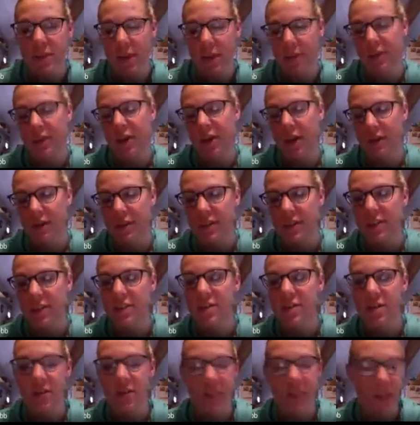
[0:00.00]
I mean, obviously,
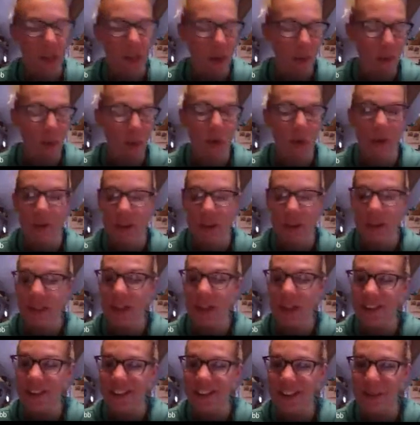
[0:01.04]
there's a lot more, and they
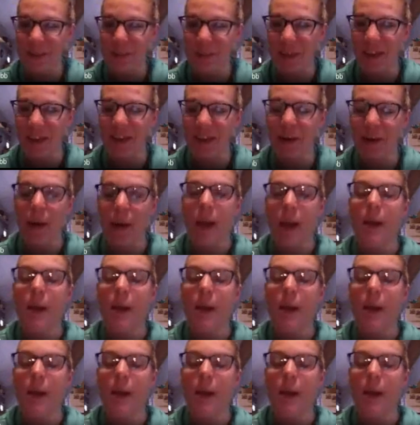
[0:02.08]
suddenly appear,